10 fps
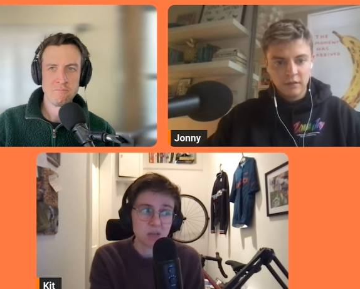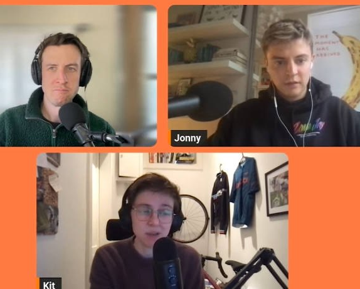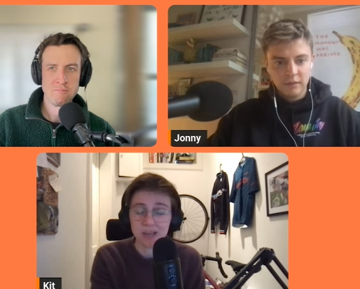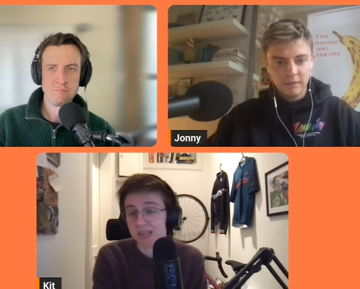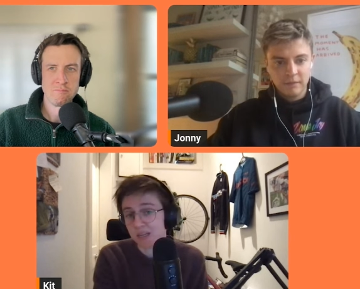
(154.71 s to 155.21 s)

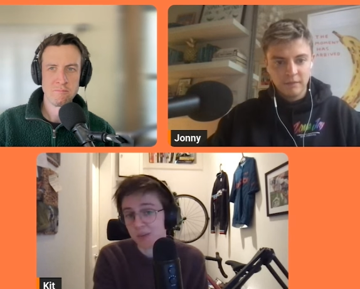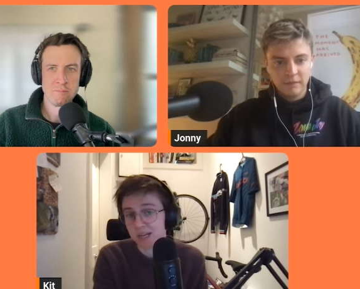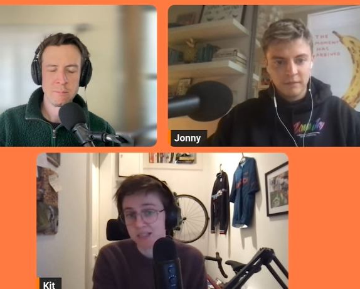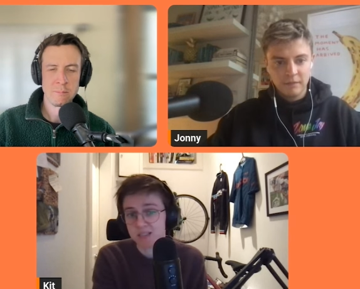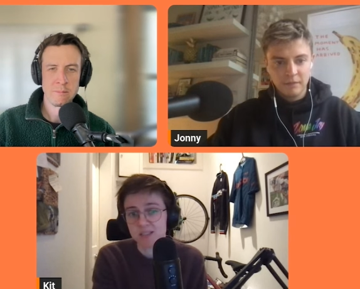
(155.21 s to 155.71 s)
Speaker 1: back in a
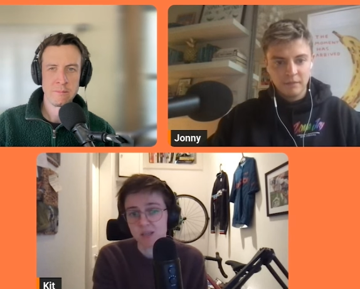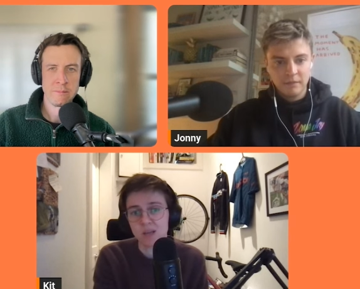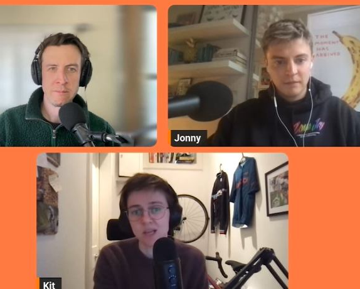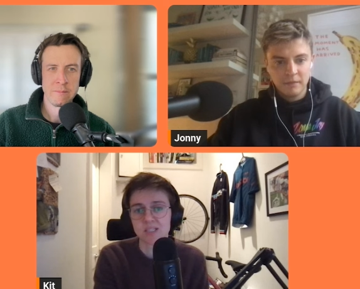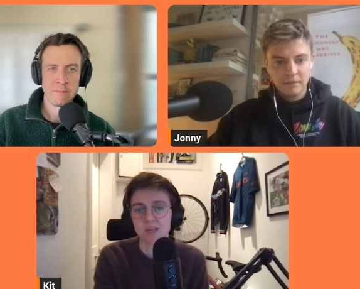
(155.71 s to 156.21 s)
minute. So you
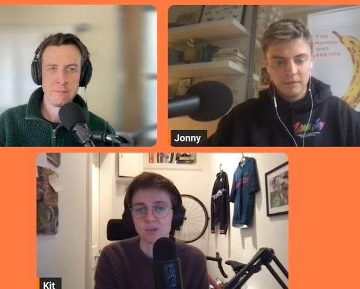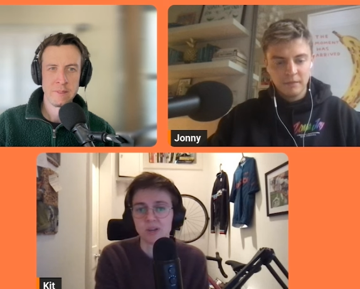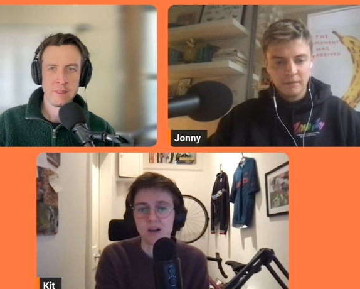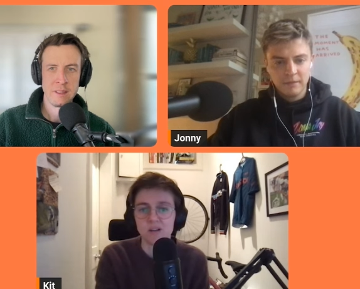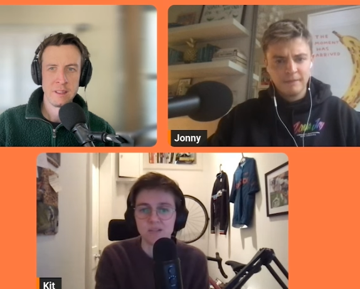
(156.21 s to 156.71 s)
get the summary
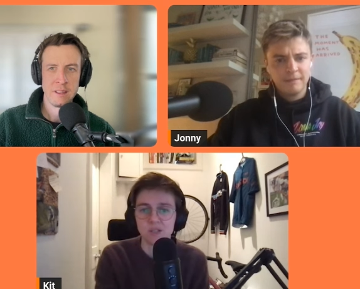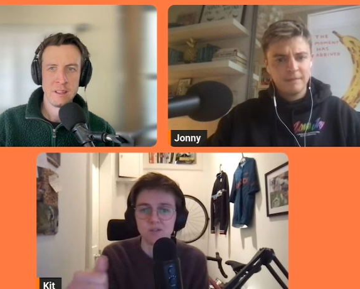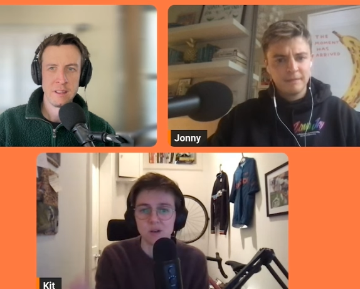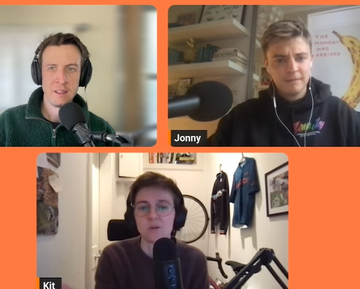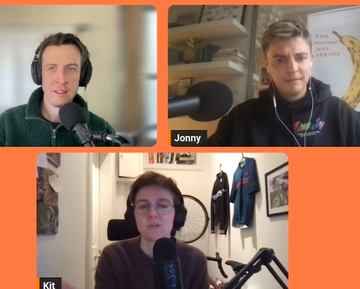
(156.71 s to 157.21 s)
after you've
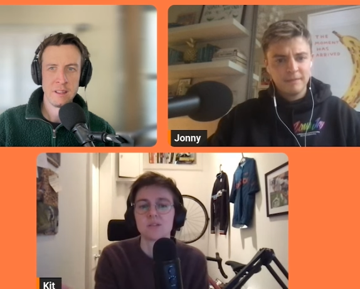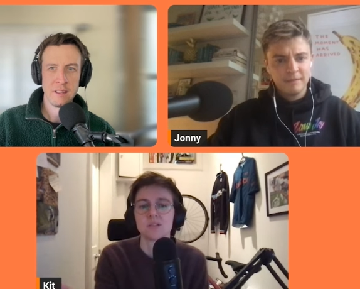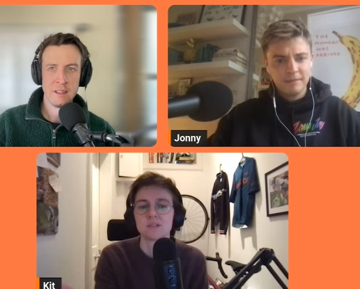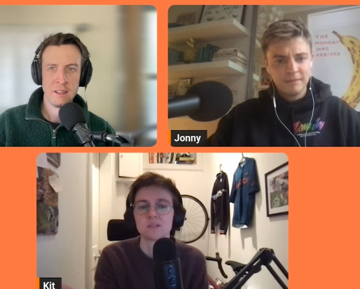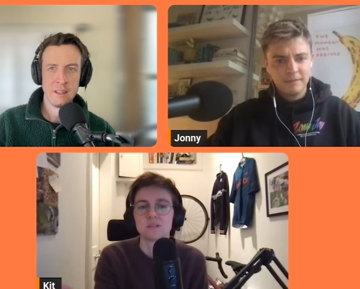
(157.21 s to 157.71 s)
logged.
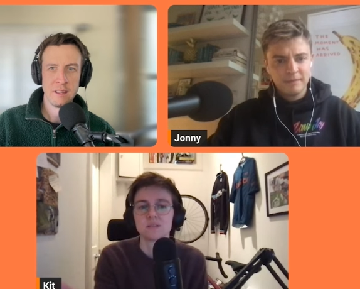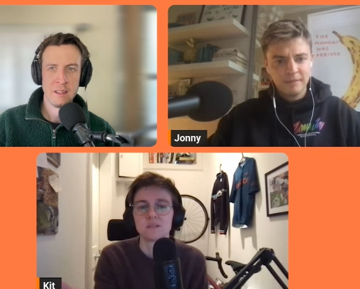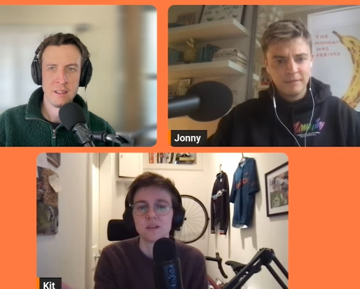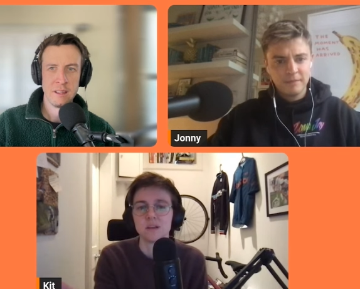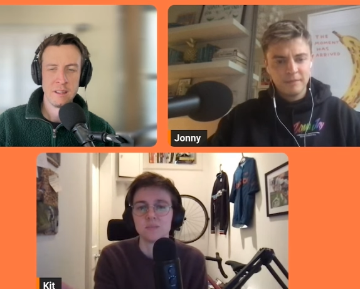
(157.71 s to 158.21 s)

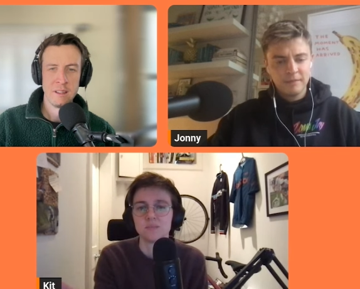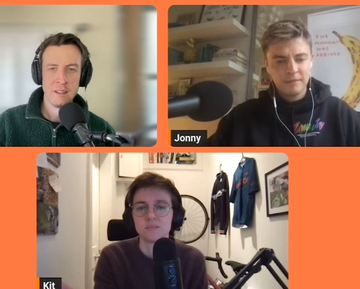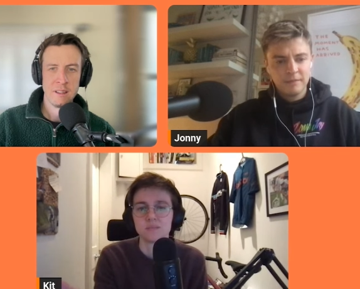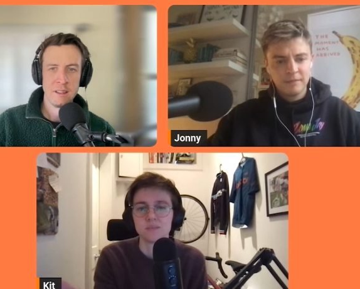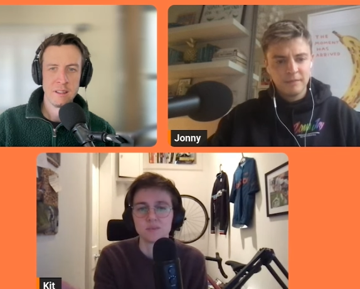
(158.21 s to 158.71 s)
Um,
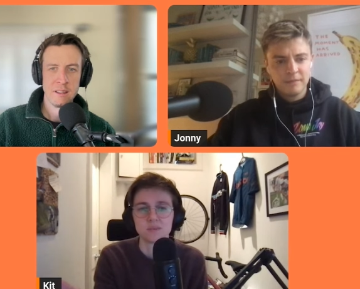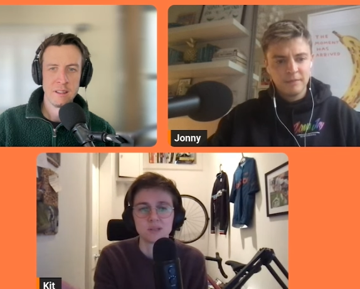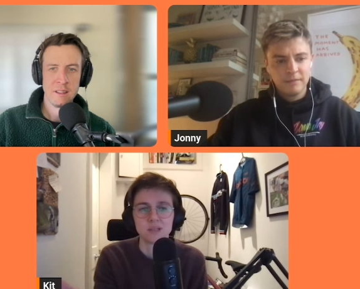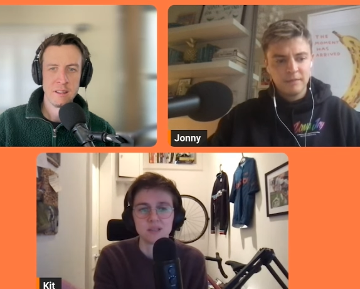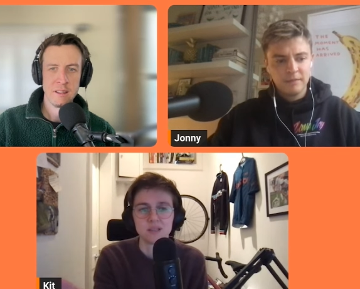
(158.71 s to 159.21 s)

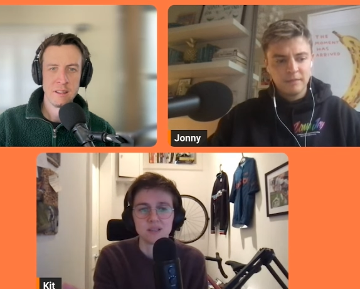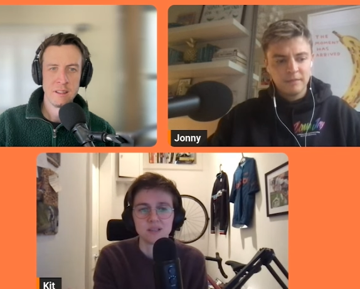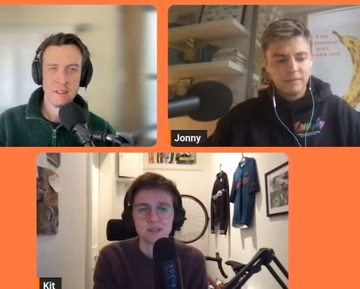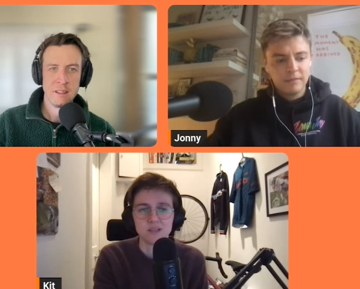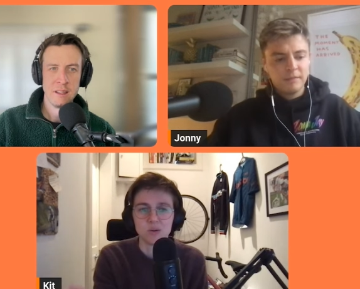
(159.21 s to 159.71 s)

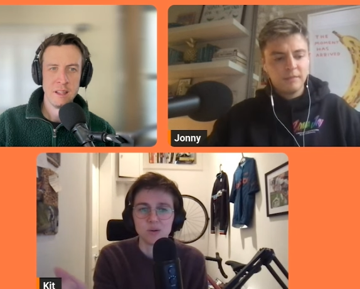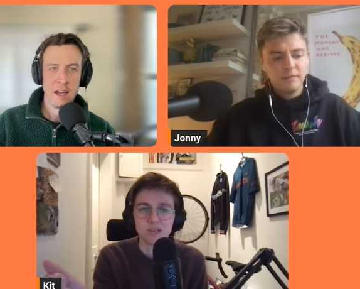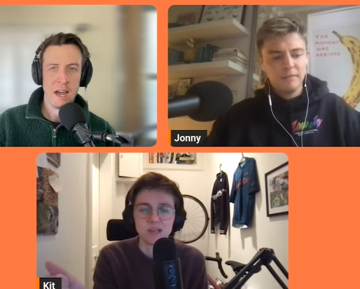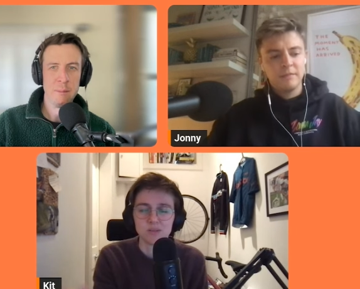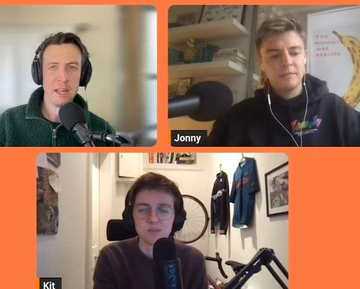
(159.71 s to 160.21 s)
your
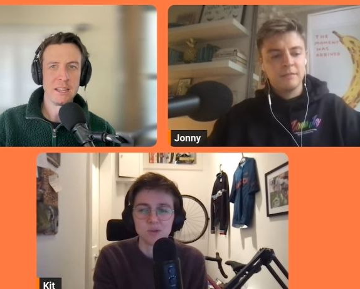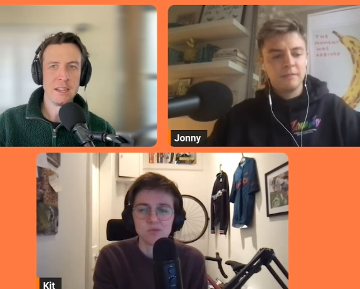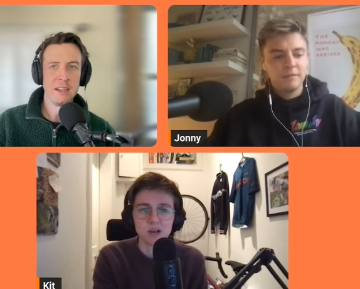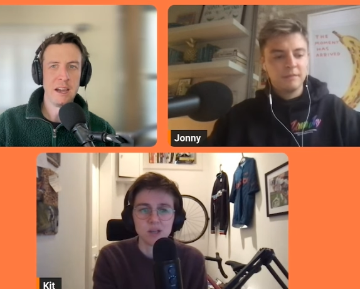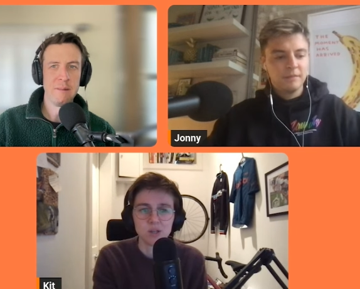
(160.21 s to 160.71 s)
Speaker 2: yeah, like your the,
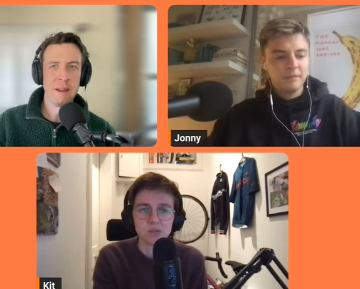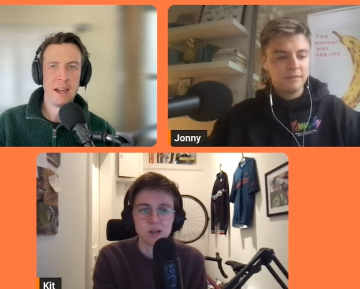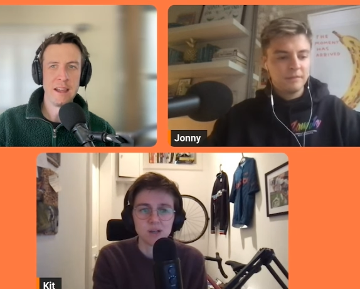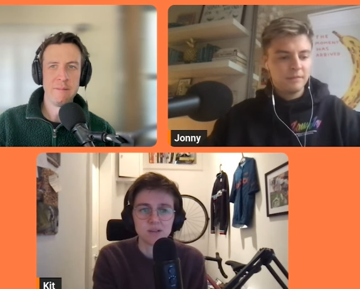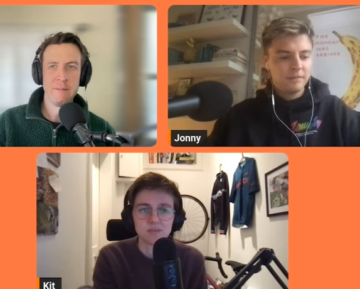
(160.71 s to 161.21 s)
ride, your run.
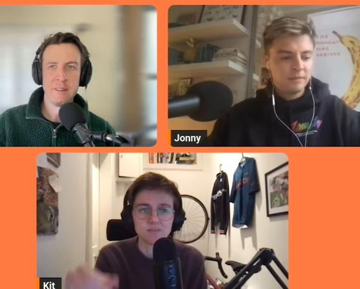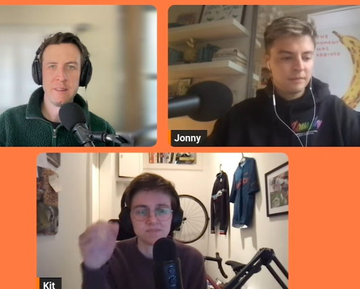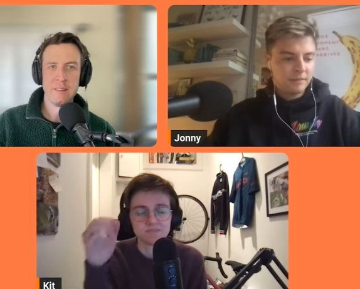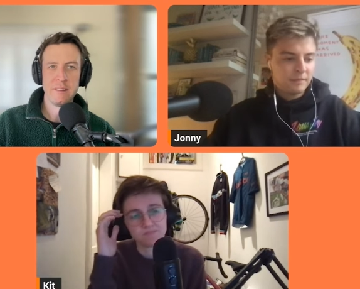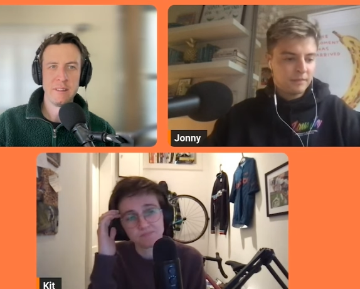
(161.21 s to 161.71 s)

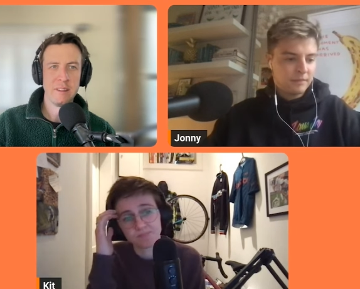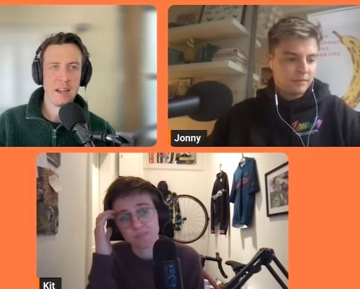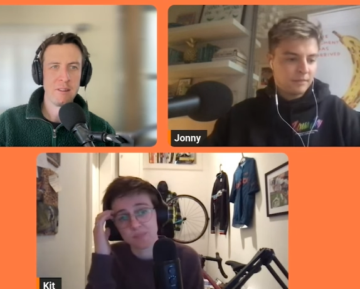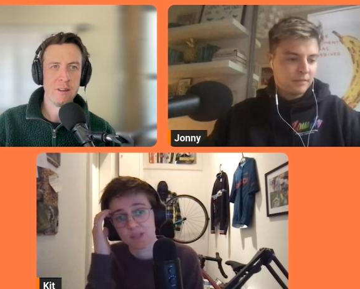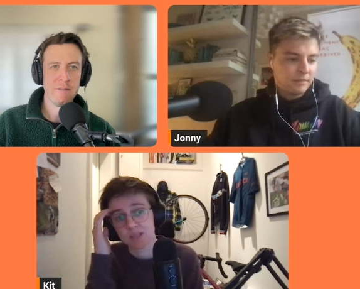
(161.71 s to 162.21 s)
I,
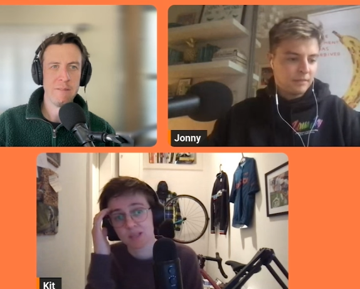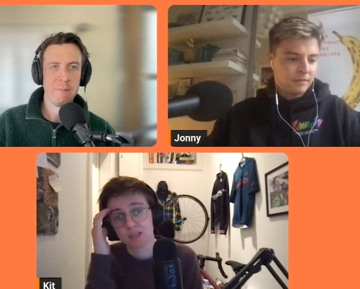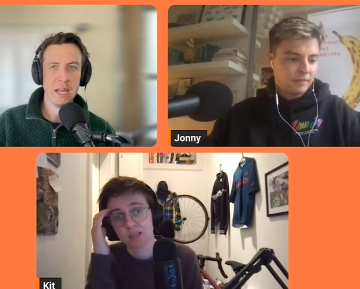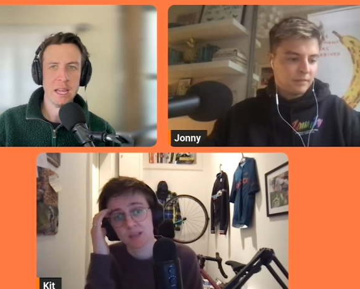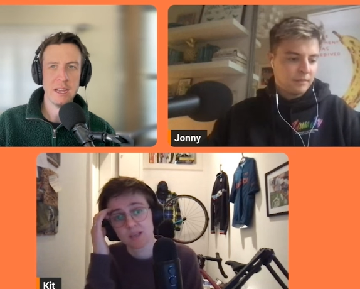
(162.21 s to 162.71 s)
I don't know if I
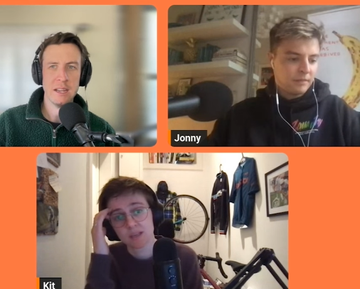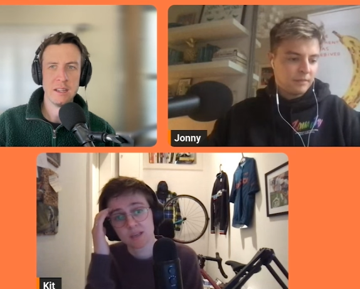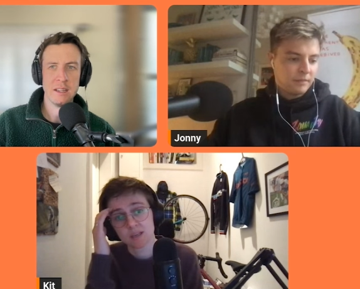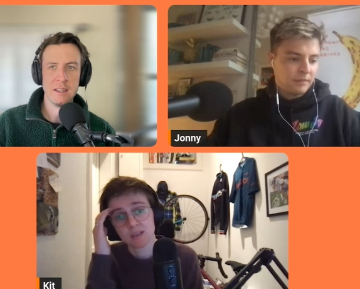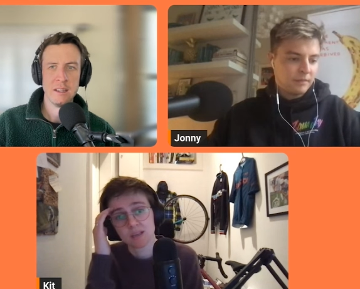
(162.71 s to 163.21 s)
paid,
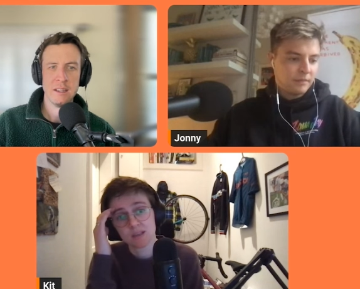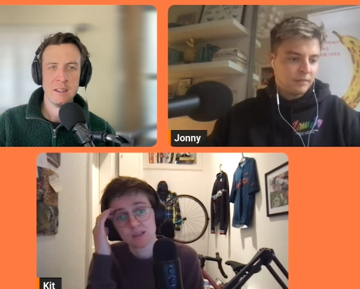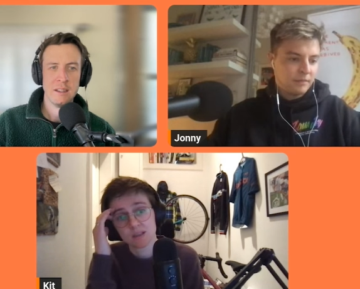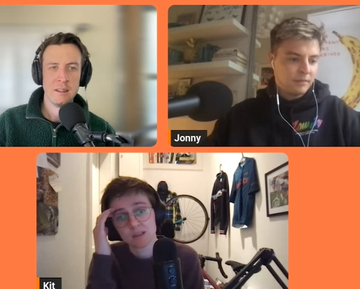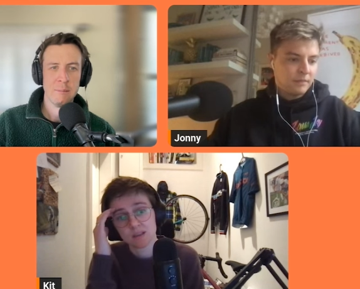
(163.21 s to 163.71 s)

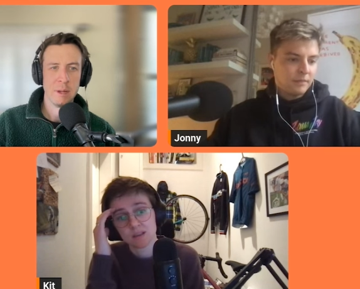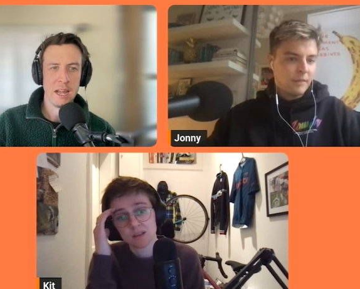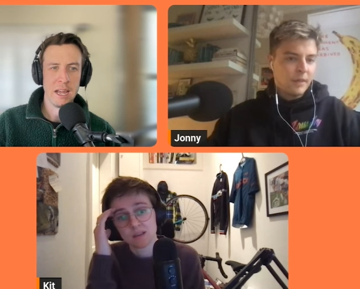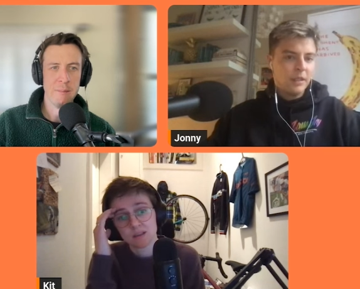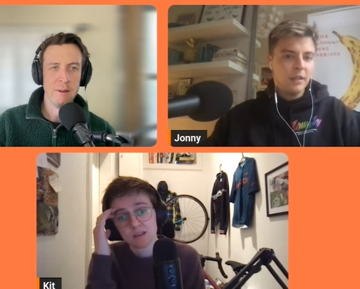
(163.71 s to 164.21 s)
but I am a